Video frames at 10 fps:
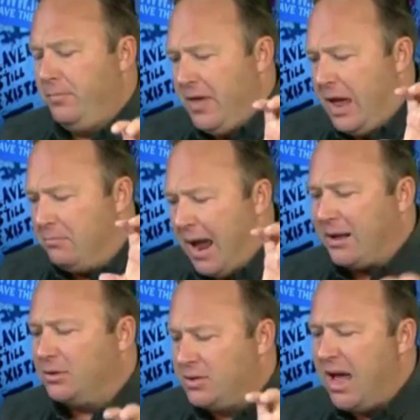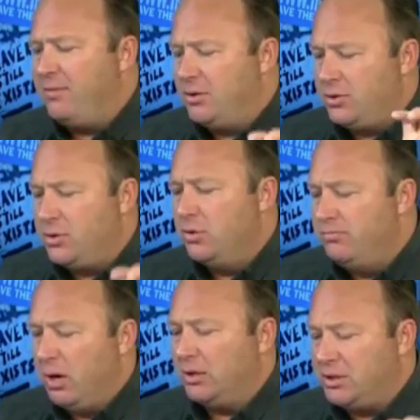that Michael Savage's new
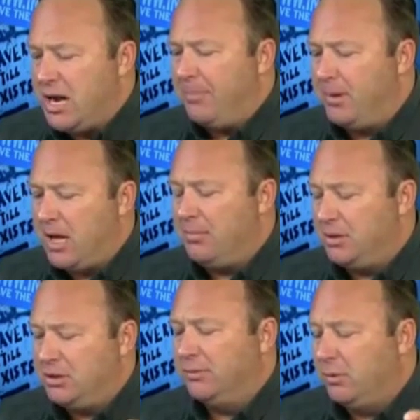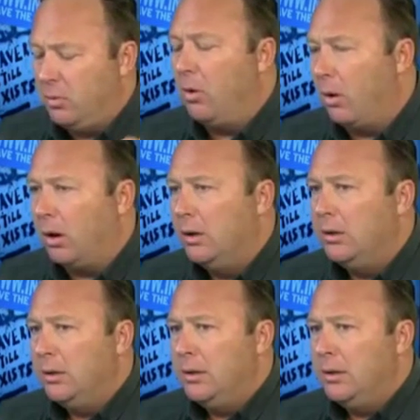book, Stop the Coming Civil War,